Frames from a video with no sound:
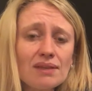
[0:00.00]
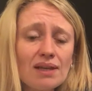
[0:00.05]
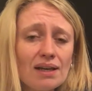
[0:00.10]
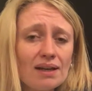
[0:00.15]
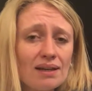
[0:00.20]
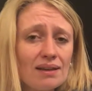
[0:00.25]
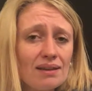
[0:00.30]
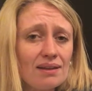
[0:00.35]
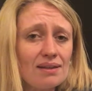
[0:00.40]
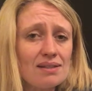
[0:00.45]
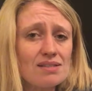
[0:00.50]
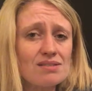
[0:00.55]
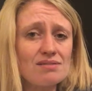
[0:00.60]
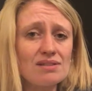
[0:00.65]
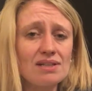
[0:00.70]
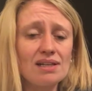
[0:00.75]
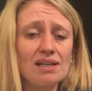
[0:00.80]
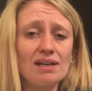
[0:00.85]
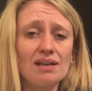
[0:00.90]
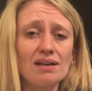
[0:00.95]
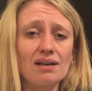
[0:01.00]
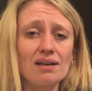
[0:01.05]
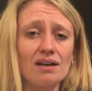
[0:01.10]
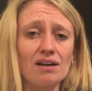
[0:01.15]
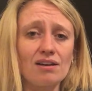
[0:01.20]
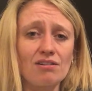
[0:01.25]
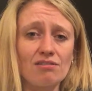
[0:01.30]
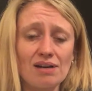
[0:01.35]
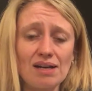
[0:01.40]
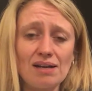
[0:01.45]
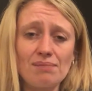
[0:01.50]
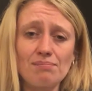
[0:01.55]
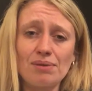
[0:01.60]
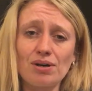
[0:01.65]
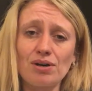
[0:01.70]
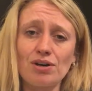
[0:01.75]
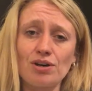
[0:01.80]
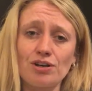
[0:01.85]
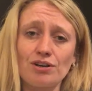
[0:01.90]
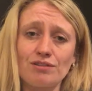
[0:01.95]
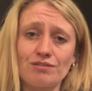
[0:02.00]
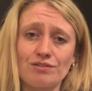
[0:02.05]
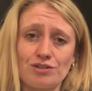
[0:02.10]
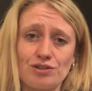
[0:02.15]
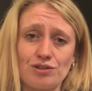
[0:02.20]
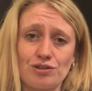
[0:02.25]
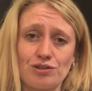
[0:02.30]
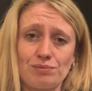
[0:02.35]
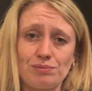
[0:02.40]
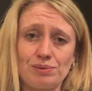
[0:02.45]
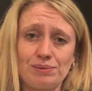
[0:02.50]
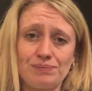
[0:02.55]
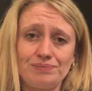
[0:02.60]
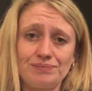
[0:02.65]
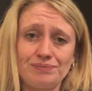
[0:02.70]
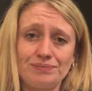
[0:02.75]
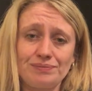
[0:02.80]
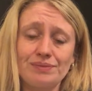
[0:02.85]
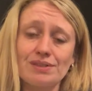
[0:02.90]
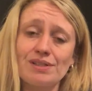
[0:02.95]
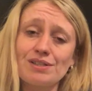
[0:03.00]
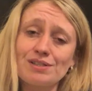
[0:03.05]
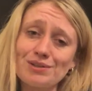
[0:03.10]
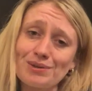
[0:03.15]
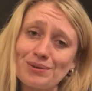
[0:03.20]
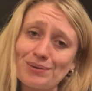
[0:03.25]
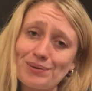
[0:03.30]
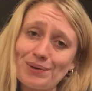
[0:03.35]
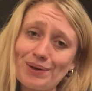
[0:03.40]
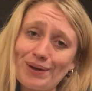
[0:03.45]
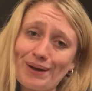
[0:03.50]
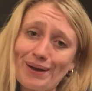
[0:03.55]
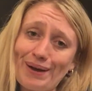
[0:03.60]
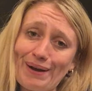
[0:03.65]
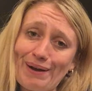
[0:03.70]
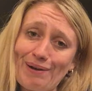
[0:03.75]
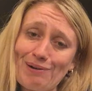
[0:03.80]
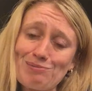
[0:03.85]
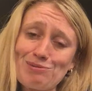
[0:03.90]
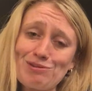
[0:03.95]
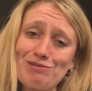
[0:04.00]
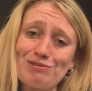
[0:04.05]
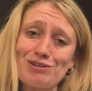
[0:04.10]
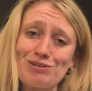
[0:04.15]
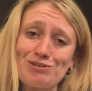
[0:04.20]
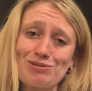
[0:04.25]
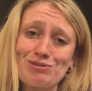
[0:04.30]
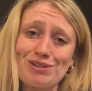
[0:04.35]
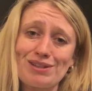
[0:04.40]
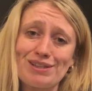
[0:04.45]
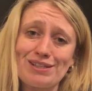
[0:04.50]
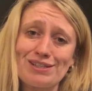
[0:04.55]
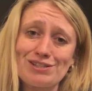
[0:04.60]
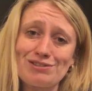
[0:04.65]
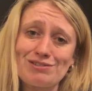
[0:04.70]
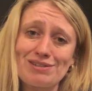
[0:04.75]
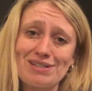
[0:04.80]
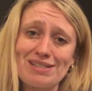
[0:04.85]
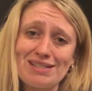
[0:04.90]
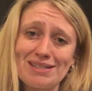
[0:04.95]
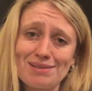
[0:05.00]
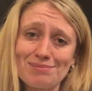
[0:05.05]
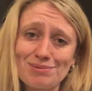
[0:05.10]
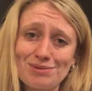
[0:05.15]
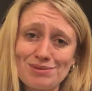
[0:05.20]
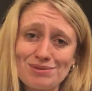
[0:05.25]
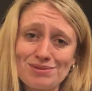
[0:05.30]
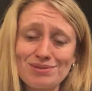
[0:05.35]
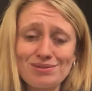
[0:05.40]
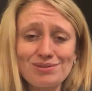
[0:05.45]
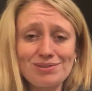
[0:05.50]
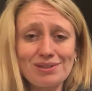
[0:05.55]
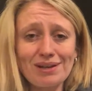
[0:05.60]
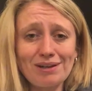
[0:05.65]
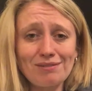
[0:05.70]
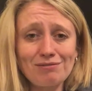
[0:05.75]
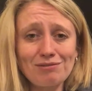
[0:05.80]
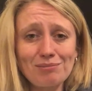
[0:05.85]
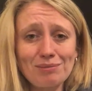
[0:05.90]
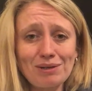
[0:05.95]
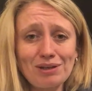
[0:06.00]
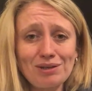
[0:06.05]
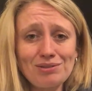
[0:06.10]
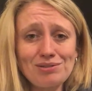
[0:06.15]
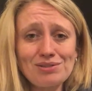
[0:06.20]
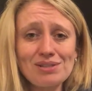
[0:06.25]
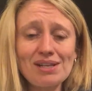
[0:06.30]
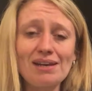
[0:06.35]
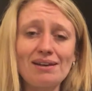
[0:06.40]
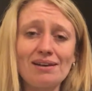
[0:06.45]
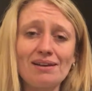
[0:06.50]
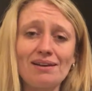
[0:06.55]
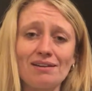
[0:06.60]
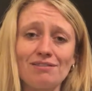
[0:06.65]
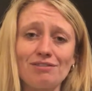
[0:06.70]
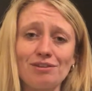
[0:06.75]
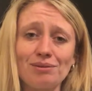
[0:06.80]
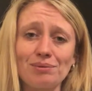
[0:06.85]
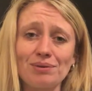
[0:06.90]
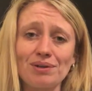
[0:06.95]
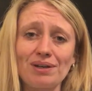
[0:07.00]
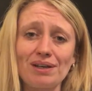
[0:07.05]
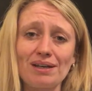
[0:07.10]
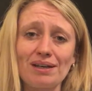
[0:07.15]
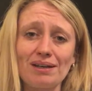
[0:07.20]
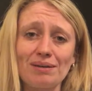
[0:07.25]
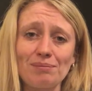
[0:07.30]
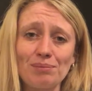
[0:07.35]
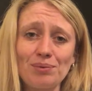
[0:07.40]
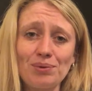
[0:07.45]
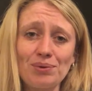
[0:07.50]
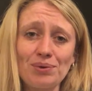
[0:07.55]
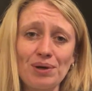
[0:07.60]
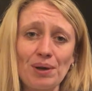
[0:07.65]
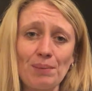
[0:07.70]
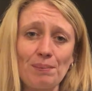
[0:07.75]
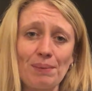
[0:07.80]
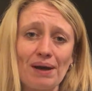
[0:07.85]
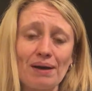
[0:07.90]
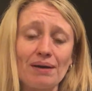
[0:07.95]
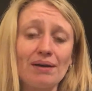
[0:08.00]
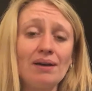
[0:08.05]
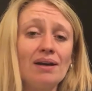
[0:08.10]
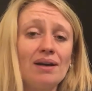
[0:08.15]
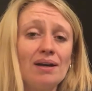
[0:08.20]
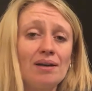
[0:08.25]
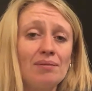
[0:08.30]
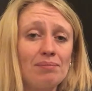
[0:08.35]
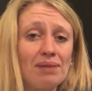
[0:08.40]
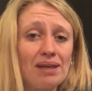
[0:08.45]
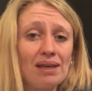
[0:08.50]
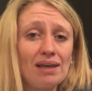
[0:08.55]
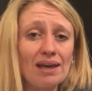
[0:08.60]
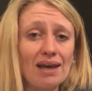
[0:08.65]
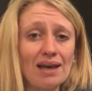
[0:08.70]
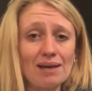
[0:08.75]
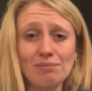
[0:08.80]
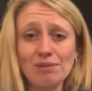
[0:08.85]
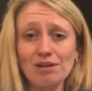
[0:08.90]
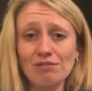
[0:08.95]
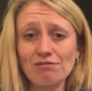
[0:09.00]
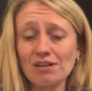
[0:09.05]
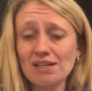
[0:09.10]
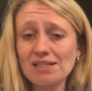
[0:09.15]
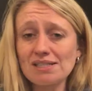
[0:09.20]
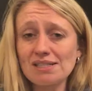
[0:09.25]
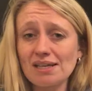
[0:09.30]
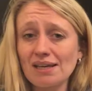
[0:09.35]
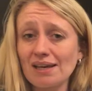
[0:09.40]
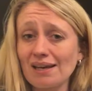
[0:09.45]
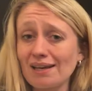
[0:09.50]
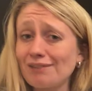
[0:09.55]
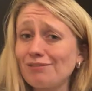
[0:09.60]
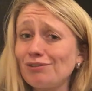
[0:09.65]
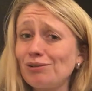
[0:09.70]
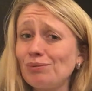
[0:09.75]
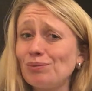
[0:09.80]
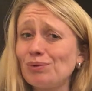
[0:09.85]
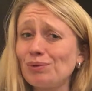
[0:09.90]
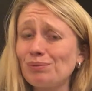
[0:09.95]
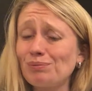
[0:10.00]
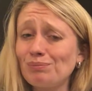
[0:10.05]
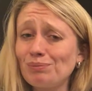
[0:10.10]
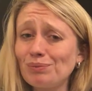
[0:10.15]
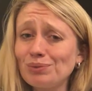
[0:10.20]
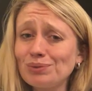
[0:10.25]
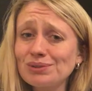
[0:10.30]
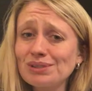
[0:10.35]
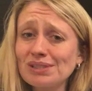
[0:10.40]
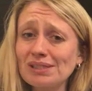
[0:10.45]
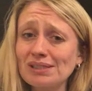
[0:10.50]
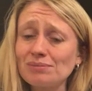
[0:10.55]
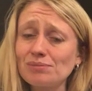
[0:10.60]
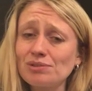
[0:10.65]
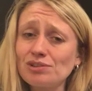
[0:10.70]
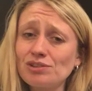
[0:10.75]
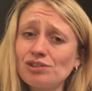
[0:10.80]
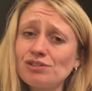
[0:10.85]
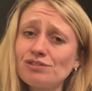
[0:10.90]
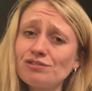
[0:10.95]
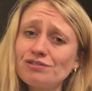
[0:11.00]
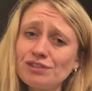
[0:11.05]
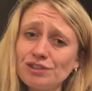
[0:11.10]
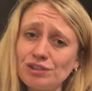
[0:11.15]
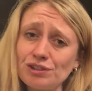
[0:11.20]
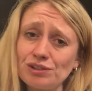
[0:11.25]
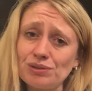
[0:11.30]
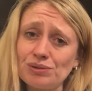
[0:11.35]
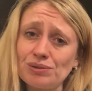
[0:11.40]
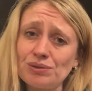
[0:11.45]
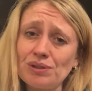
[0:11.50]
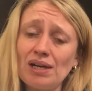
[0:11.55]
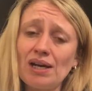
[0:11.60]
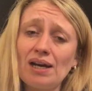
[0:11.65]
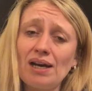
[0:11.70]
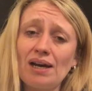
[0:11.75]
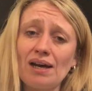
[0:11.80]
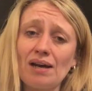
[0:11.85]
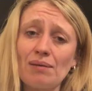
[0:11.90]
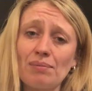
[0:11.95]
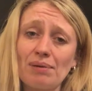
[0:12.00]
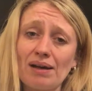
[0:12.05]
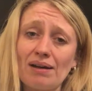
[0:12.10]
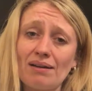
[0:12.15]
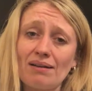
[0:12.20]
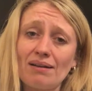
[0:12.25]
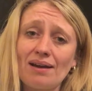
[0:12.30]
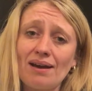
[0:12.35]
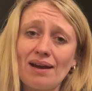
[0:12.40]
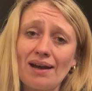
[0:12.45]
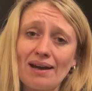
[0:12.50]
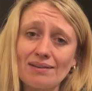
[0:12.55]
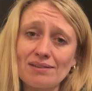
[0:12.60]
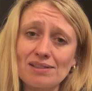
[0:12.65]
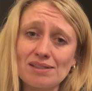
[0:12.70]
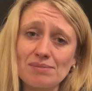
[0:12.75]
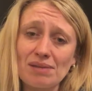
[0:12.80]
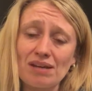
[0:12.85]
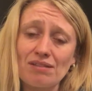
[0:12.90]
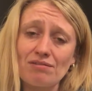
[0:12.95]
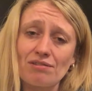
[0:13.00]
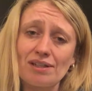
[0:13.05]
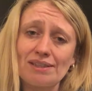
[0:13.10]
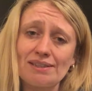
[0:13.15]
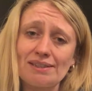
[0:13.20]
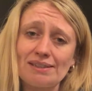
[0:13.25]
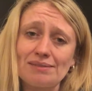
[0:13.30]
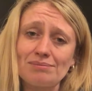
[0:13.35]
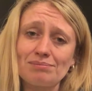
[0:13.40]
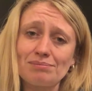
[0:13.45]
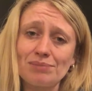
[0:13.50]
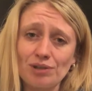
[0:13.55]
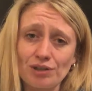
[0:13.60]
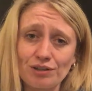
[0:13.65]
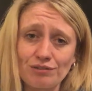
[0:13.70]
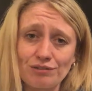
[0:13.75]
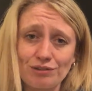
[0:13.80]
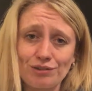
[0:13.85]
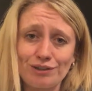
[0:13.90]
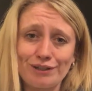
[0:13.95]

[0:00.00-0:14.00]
I think is really a great part of the job. So I hope you've enjoyed these three tips. Do sign up for my newsletter if you want to hear more about me and my writing, and if you want more tips just for you about how to make writing part of your